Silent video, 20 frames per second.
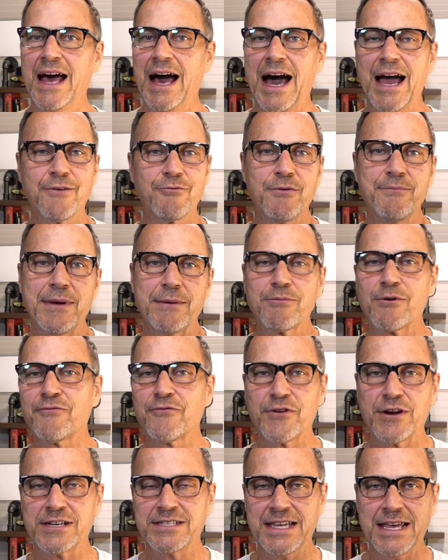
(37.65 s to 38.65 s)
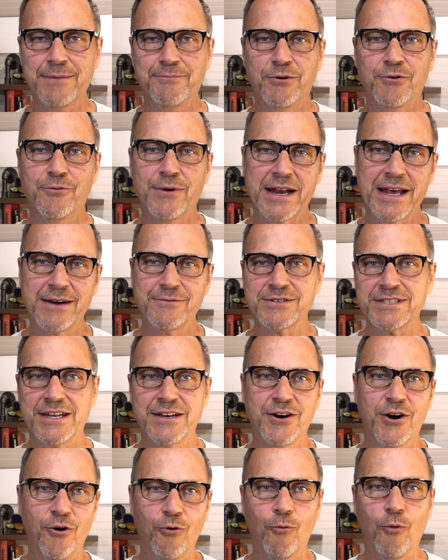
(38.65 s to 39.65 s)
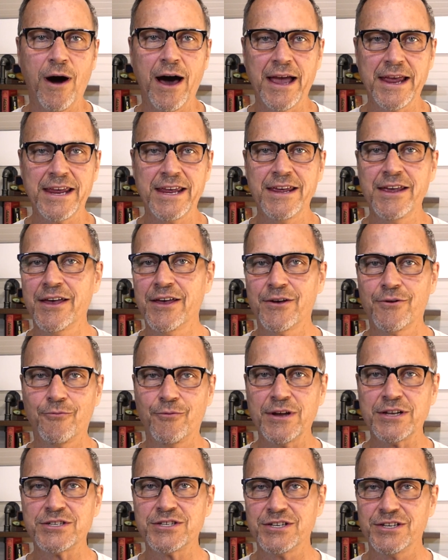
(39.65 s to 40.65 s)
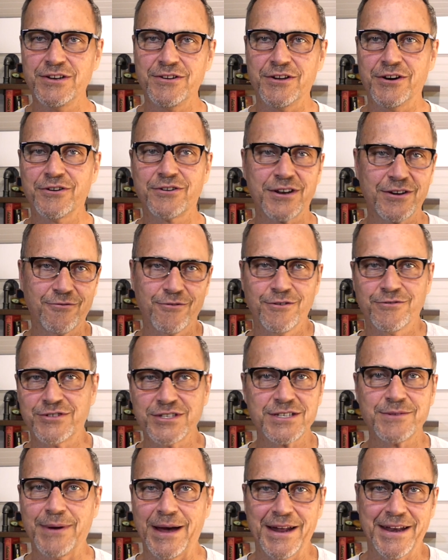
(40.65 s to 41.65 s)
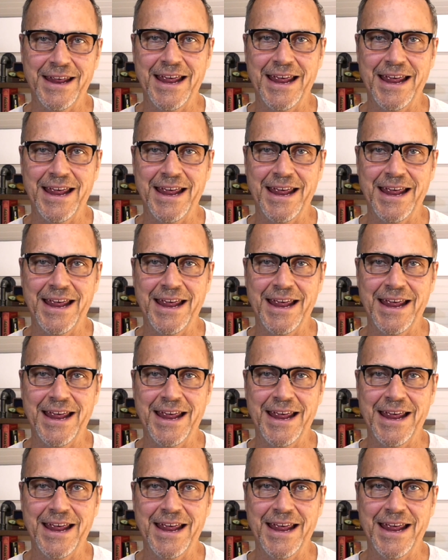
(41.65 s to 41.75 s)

I remember, for example, when I was in Hawaii, which, you know, can grow just about